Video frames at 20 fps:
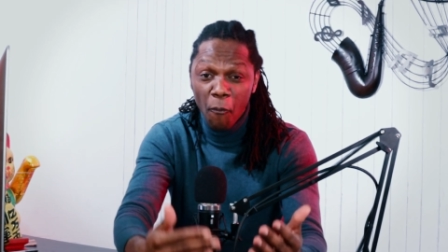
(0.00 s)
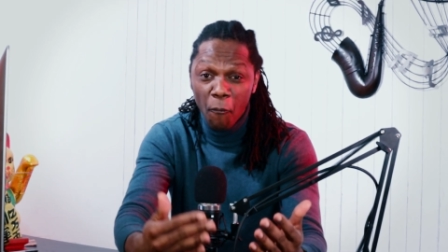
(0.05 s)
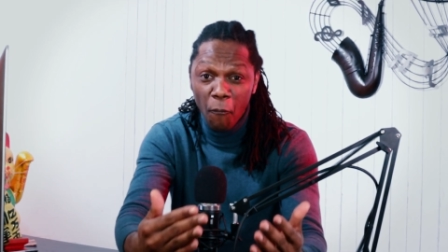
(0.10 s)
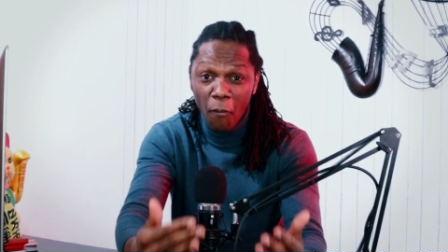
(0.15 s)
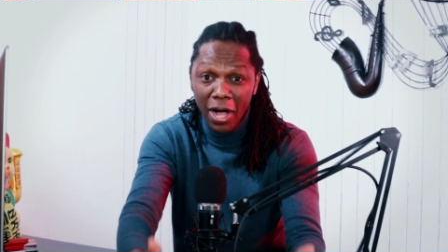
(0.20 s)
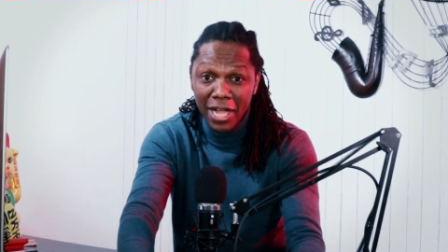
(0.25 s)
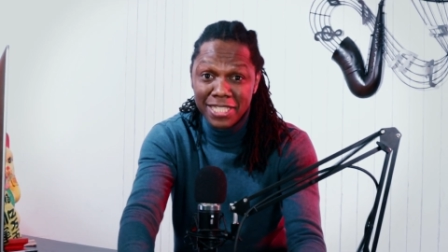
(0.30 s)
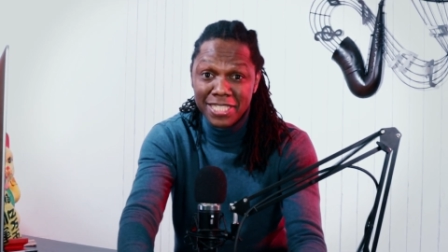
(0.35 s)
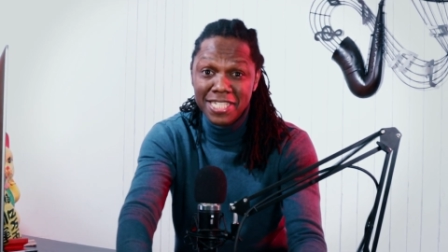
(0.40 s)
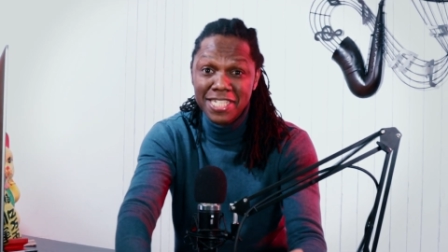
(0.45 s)

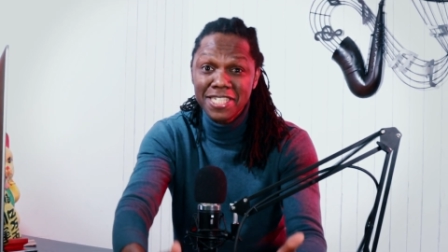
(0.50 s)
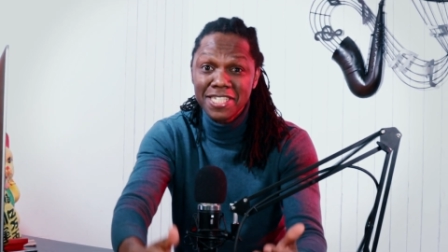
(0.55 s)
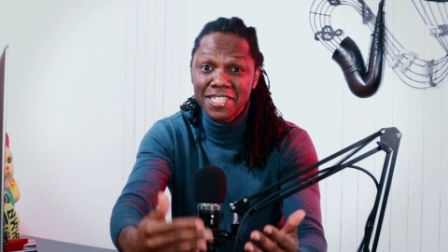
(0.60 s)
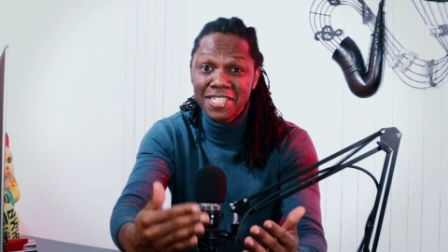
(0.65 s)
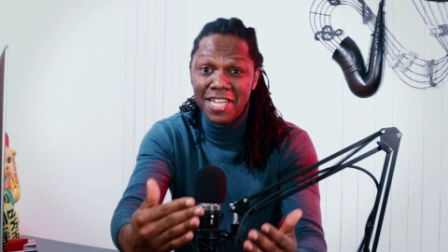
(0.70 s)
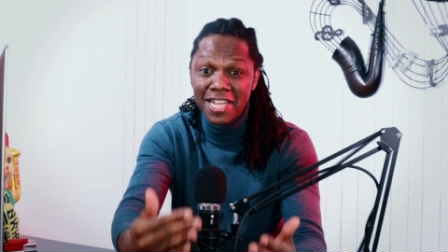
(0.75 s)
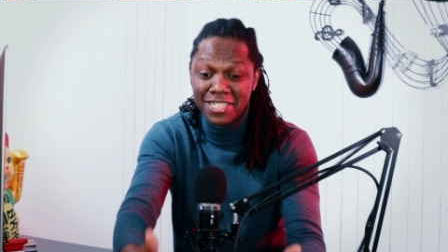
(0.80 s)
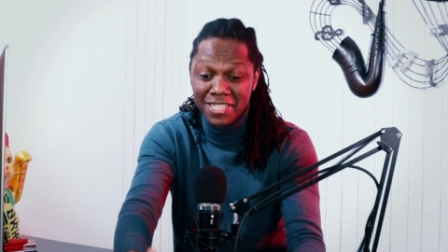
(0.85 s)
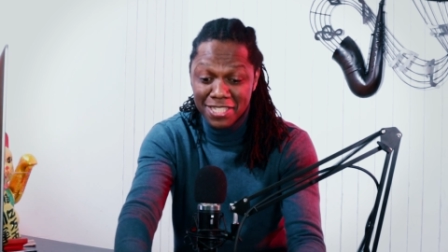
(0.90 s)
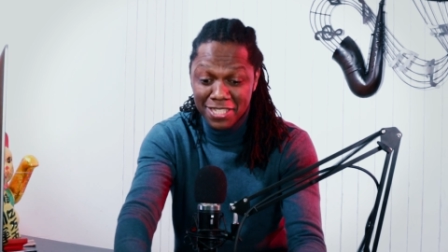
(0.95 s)
What is
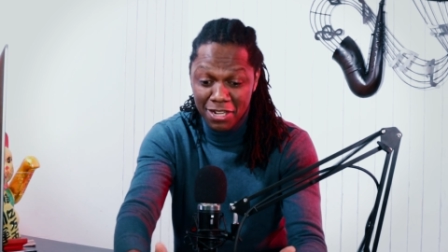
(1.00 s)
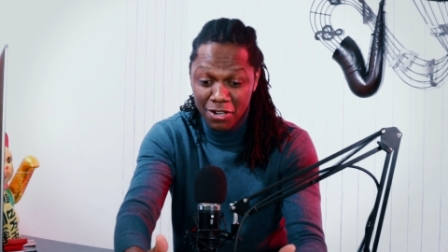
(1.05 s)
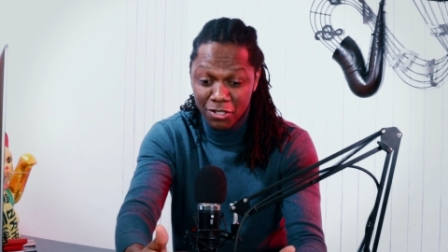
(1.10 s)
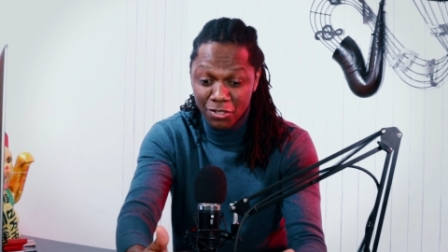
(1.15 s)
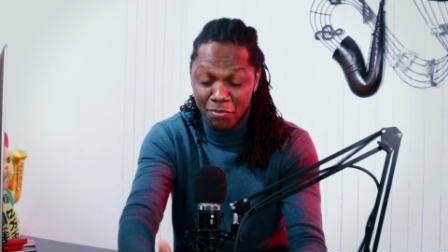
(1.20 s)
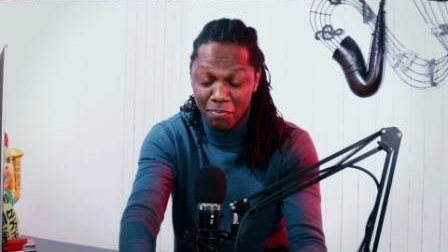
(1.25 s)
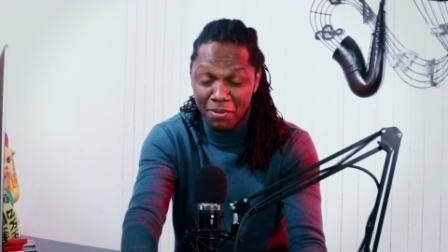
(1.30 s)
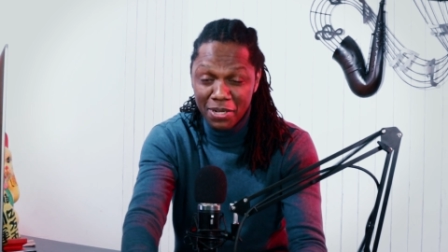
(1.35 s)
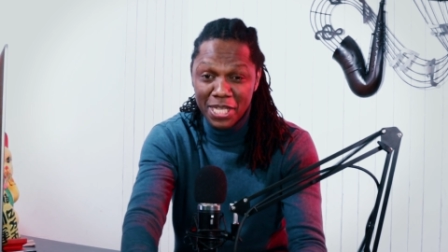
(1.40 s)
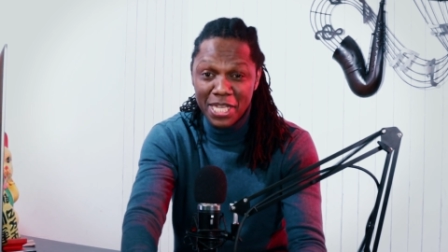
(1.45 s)

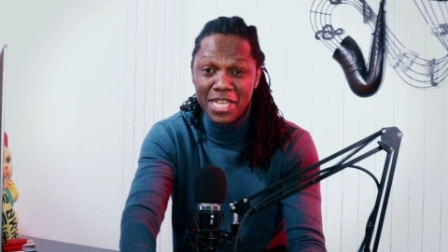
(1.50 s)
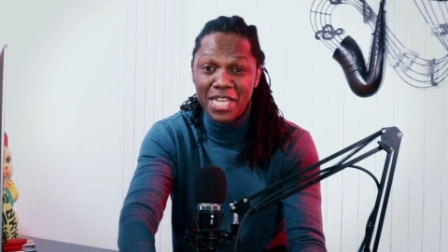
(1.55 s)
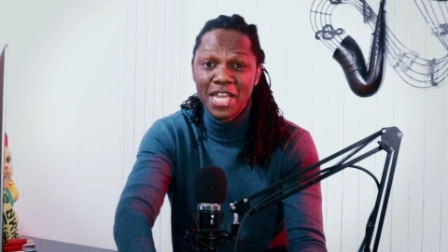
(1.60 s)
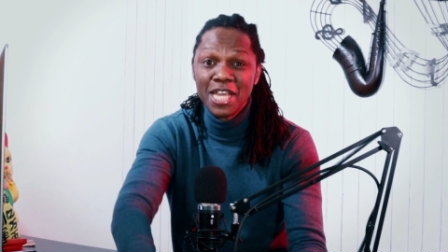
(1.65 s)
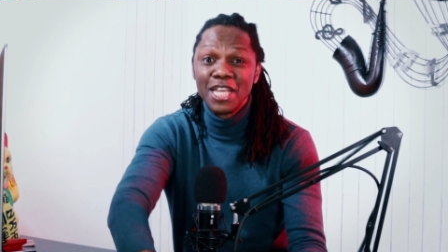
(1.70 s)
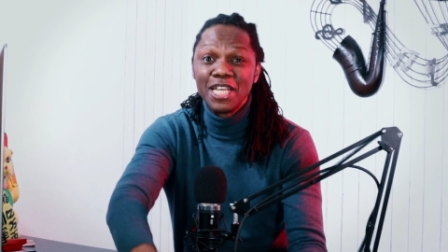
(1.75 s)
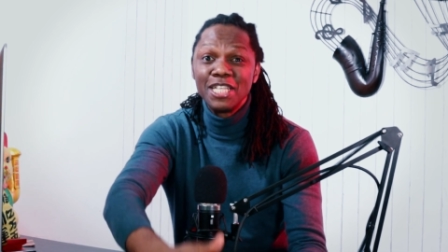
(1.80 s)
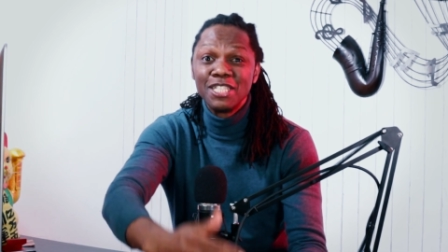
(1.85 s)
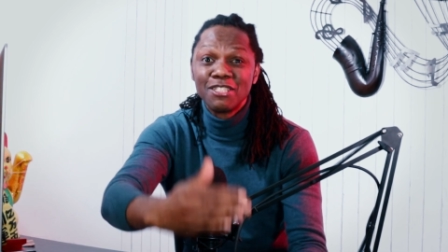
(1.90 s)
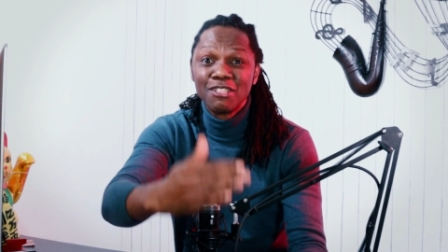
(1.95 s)
necessary to play
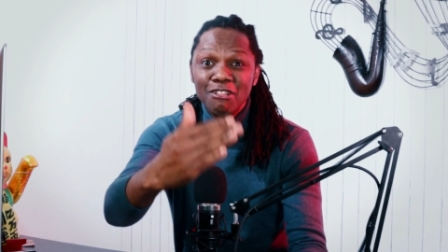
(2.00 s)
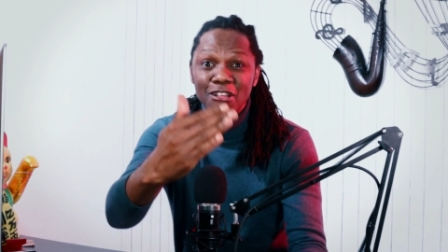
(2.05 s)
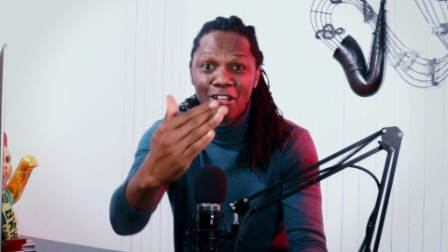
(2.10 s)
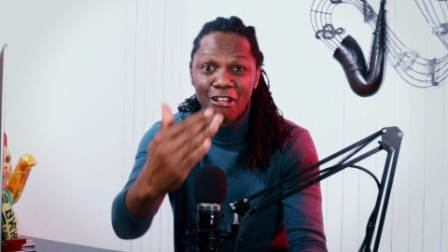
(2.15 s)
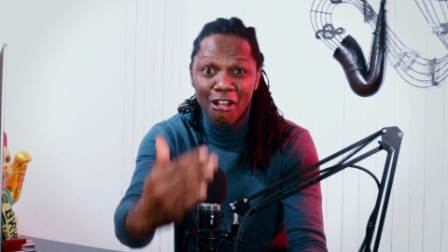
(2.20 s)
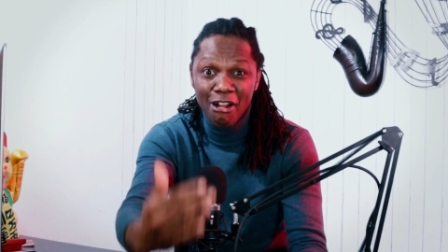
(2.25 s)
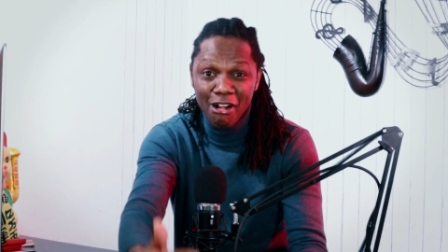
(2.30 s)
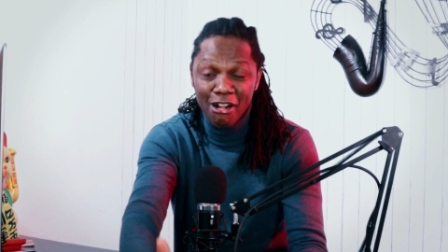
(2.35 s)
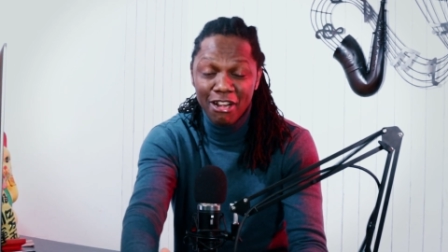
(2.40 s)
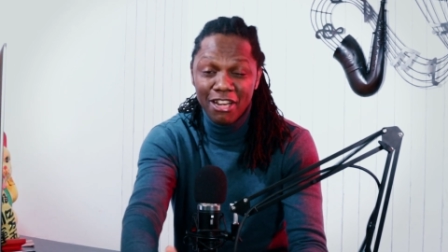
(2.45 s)
is
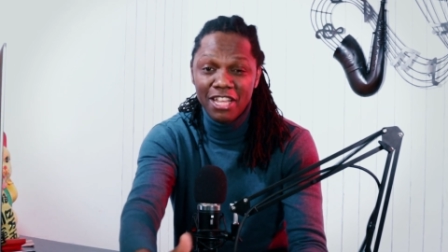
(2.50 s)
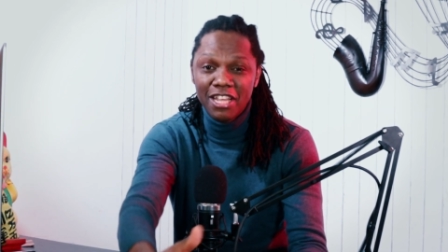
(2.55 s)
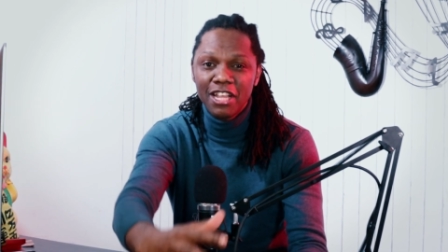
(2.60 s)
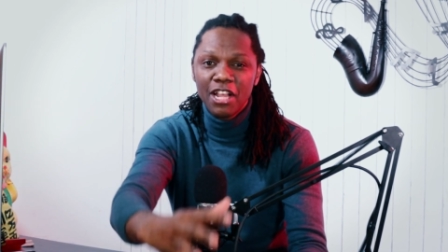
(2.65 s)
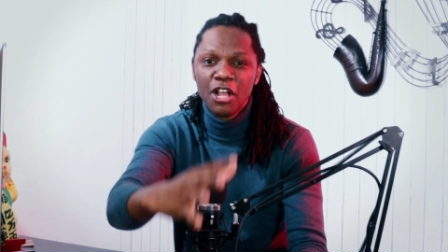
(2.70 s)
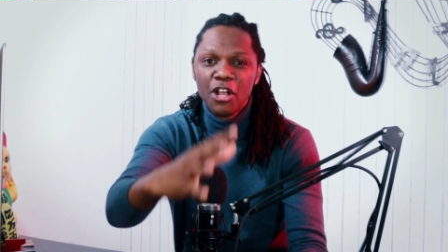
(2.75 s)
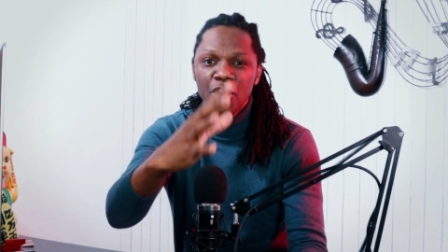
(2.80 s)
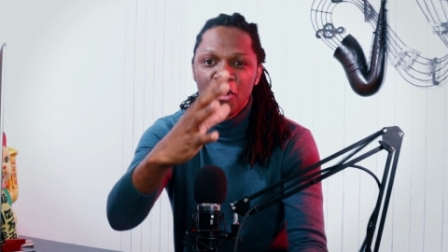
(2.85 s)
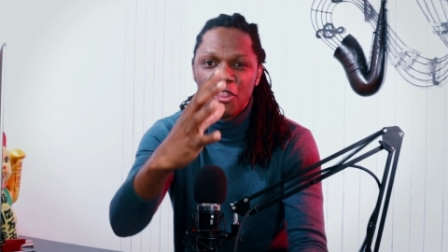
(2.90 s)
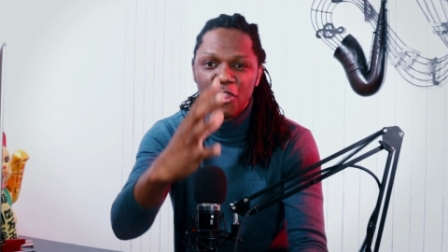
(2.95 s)

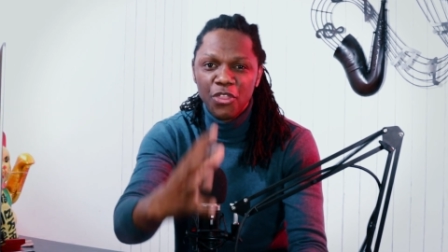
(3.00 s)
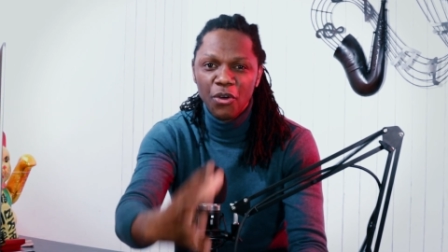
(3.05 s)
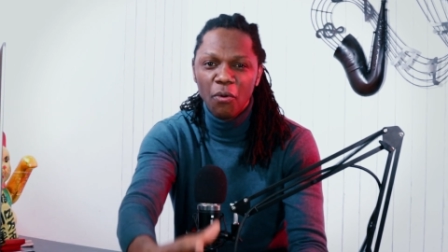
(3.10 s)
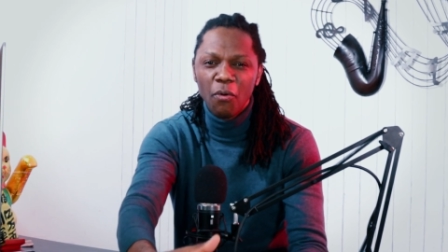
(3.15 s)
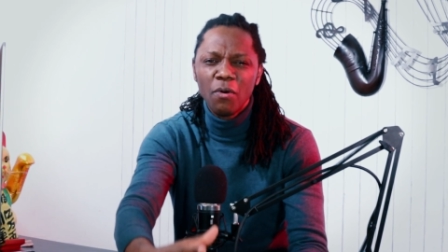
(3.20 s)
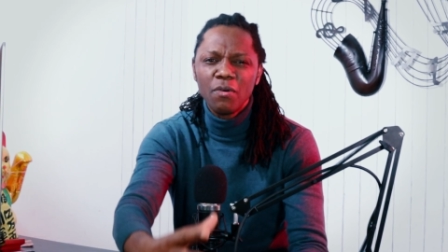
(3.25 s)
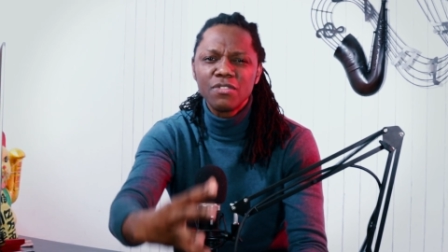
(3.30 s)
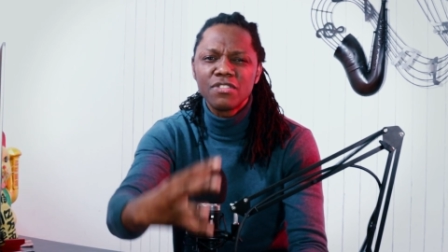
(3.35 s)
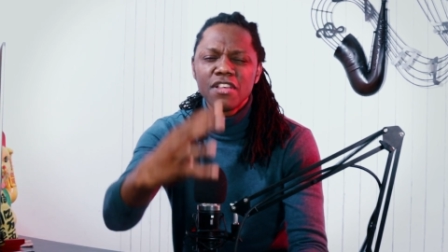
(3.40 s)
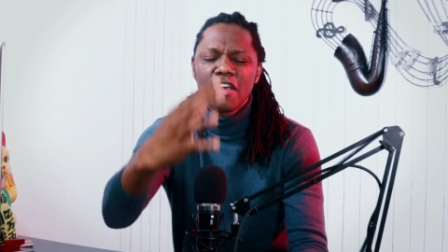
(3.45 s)
learning
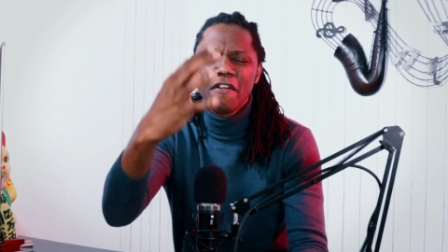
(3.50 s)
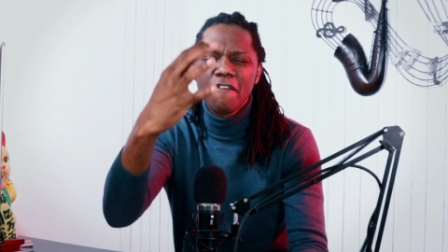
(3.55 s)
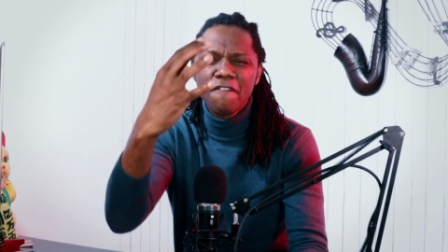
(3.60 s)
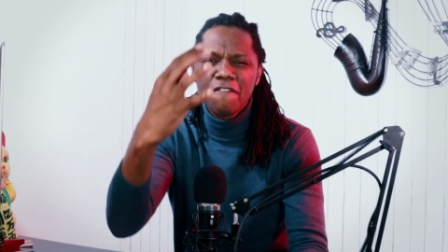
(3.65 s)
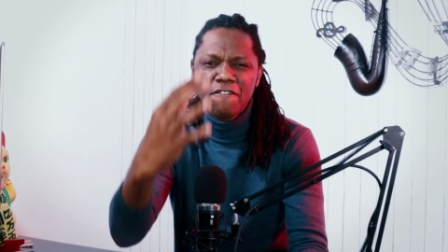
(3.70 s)
those